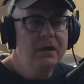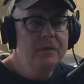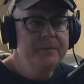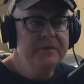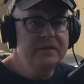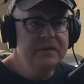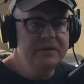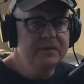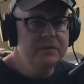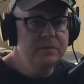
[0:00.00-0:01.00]
music
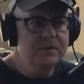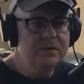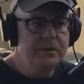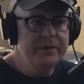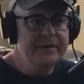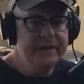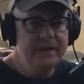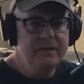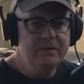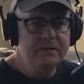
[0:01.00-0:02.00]
was slowing
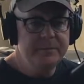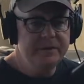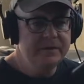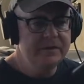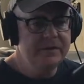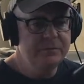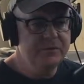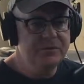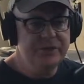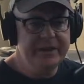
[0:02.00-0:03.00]
down. The music scene was
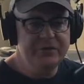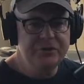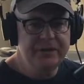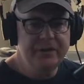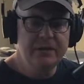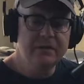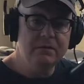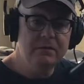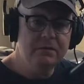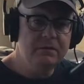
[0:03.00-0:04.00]
changing, and
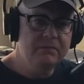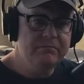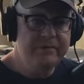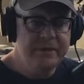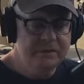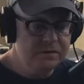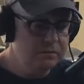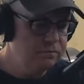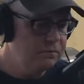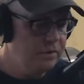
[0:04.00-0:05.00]

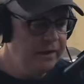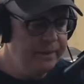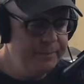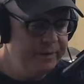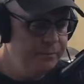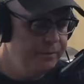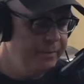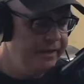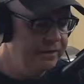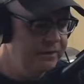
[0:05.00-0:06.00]
things happening with
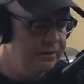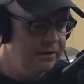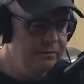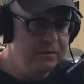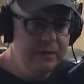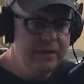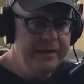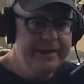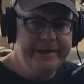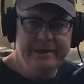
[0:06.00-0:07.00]
bands, and I
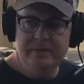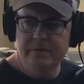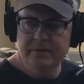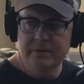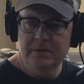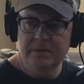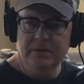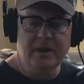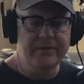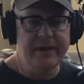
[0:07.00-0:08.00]
had
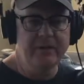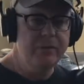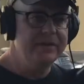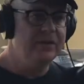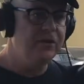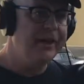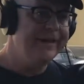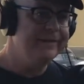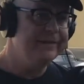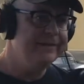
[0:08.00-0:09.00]
stuff. I always
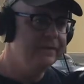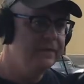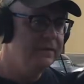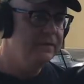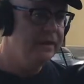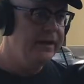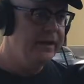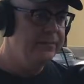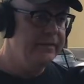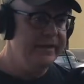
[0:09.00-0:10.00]
liked
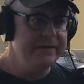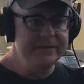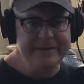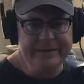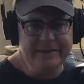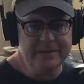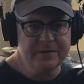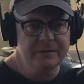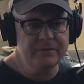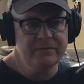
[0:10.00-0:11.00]
antiques
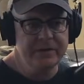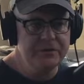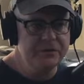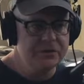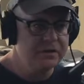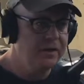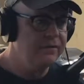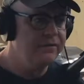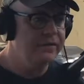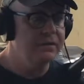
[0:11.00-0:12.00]
and vintage
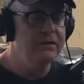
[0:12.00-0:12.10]
stuff, and